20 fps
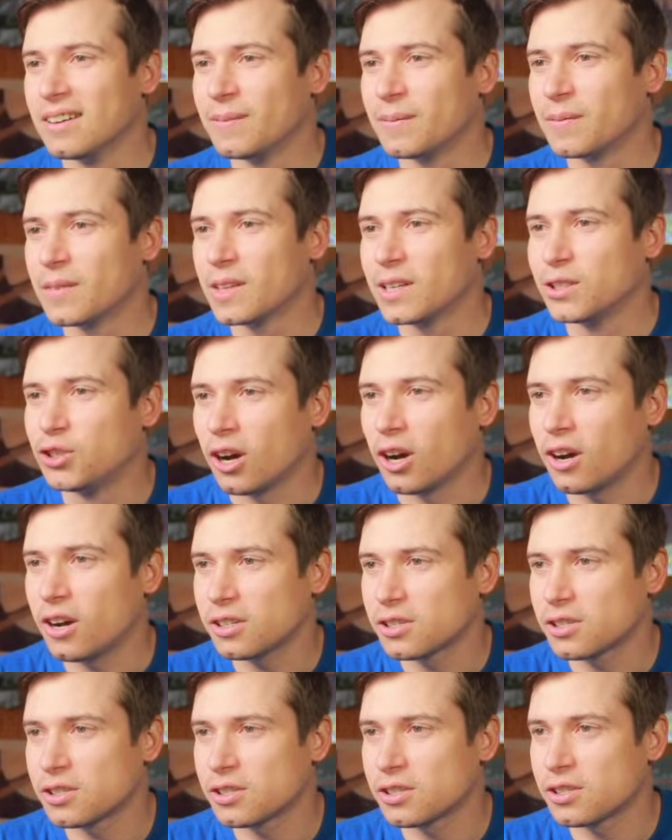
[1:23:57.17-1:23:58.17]

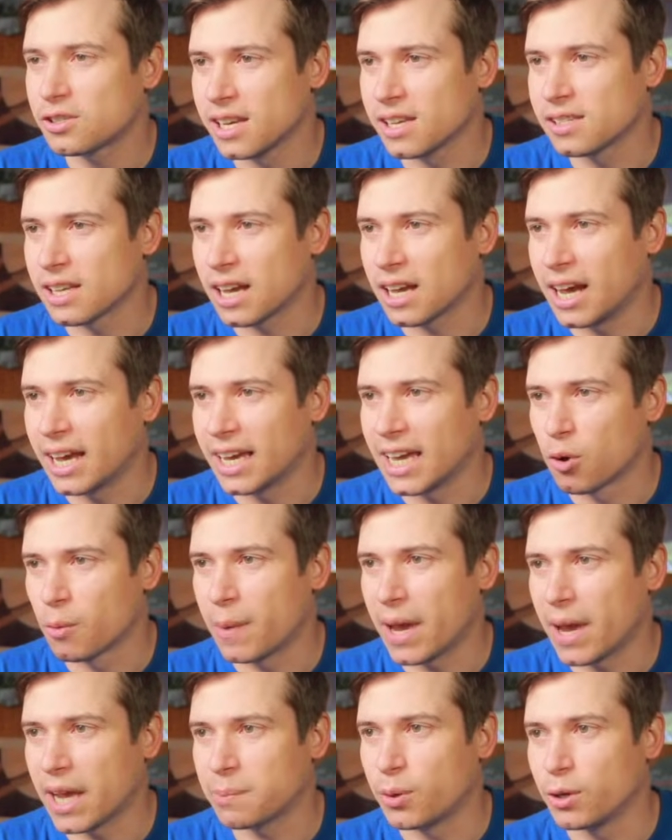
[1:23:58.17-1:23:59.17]
Josh says, I get more
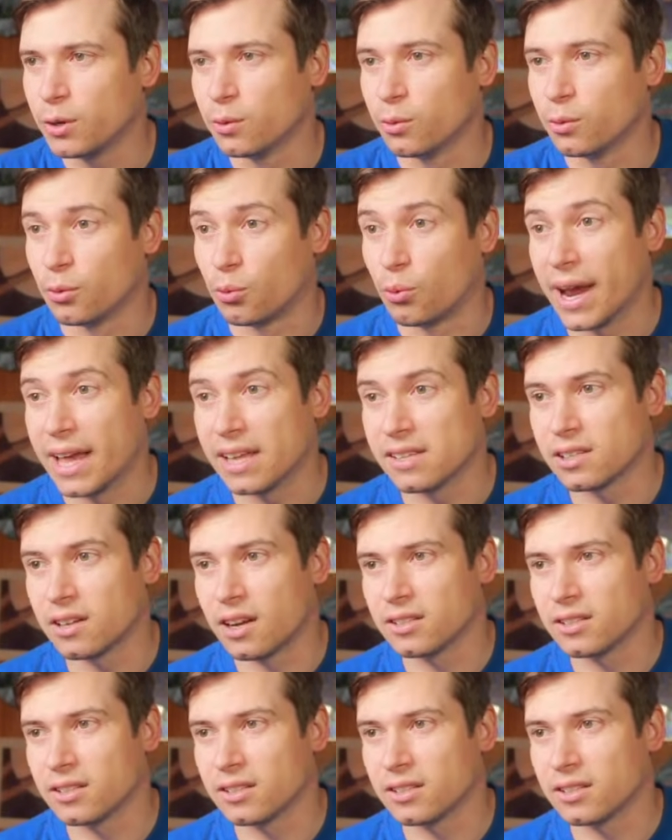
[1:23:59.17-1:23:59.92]
baked putting resin on top